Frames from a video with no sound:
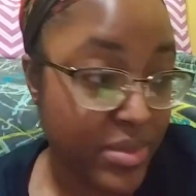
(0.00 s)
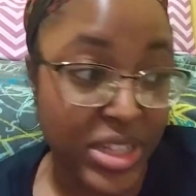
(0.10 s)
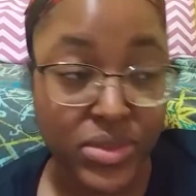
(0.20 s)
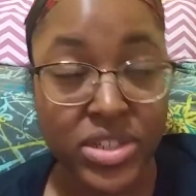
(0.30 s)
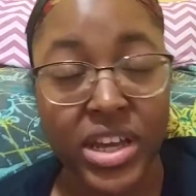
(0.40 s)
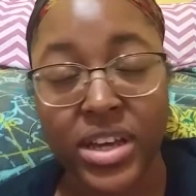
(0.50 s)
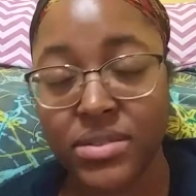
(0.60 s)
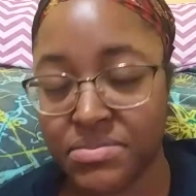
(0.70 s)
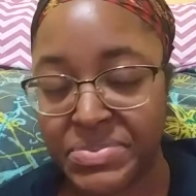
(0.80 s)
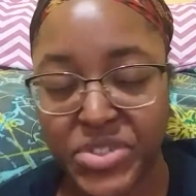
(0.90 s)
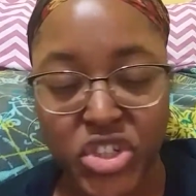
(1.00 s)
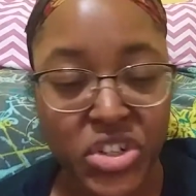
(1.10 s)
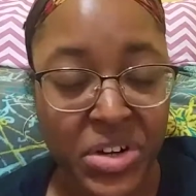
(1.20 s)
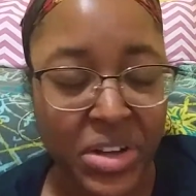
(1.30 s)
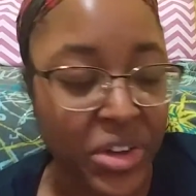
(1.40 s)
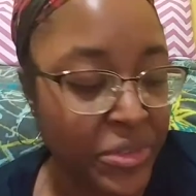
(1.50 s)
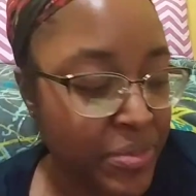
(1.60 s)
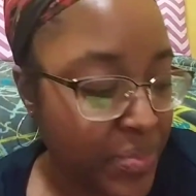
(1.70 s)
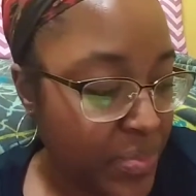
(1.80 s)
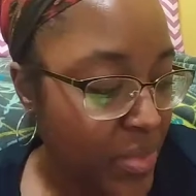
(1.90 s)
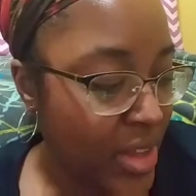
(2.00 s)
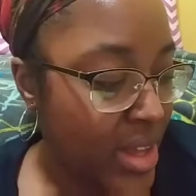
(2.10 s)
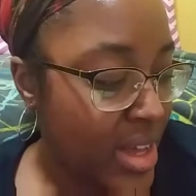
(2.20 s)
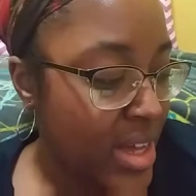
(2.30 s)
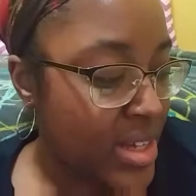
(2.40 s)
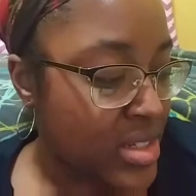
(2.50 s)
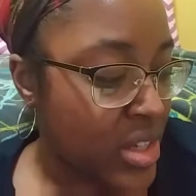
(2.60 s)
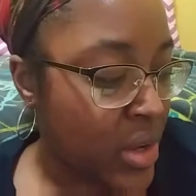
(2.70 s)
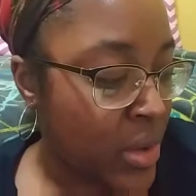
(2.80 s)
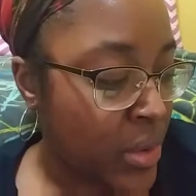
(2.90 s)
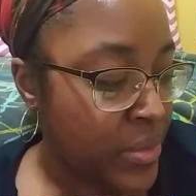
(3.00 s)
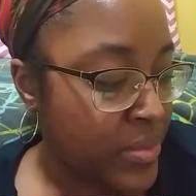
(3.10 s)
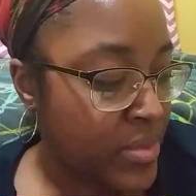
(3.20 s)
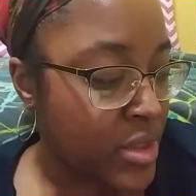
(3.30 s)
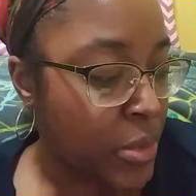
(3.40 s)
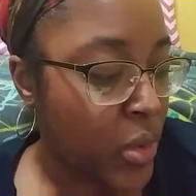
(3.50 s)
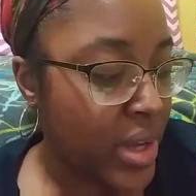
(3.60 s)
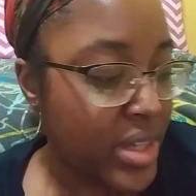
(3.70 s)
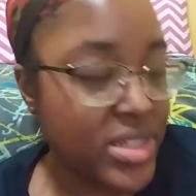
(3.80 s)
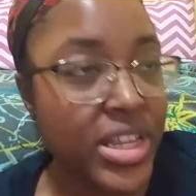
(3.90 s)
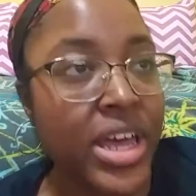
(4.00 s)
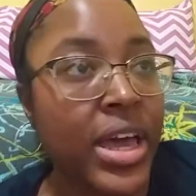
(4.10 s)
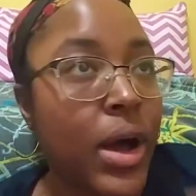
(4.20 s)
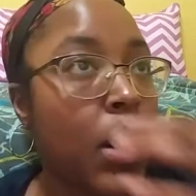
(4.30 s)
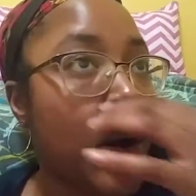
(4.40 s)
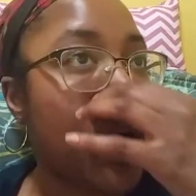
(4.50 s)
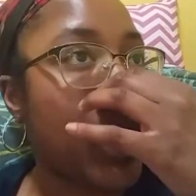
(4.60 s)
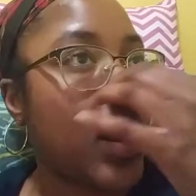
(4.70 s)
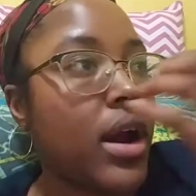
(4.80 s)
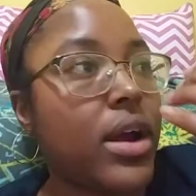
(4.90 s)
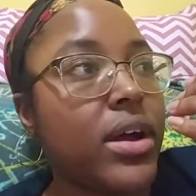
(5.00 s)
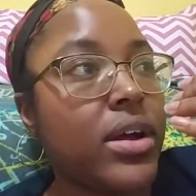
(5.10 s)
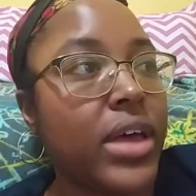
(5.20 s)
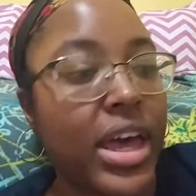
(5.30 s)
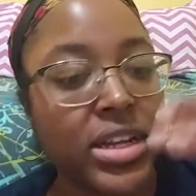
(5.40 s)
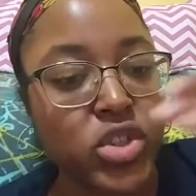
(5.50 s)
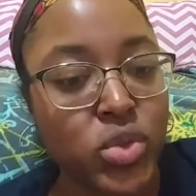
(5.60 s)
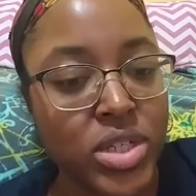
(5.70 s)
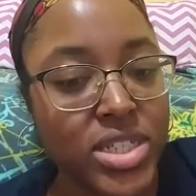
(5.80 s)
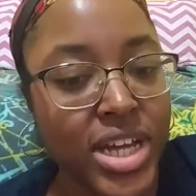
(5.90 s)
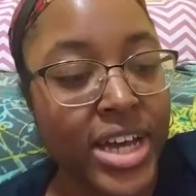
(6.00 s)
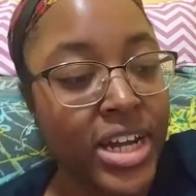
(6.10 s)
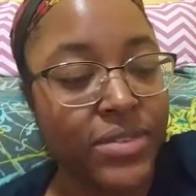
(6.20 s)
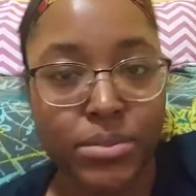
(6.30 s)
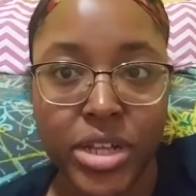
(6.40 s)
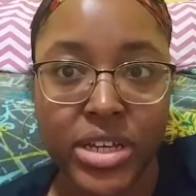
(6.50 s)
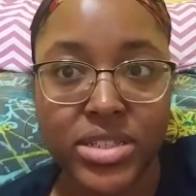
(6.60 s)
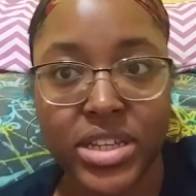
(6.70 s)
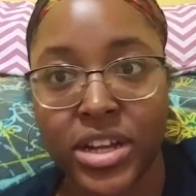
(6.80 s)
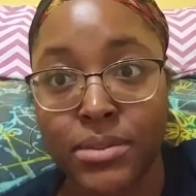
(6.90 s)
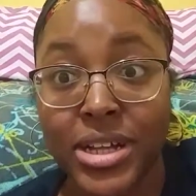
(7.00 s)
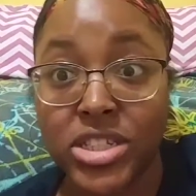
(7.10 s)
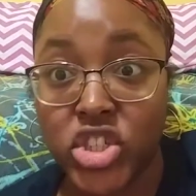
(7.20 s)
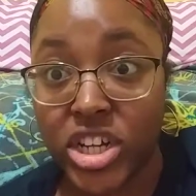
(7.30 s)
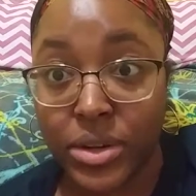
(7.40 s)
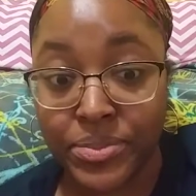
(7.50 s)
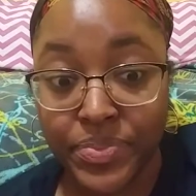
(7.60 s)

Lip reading: He was like, sure, I'll go. So the boys, they are heading to the skydiving place, and they're about to jump.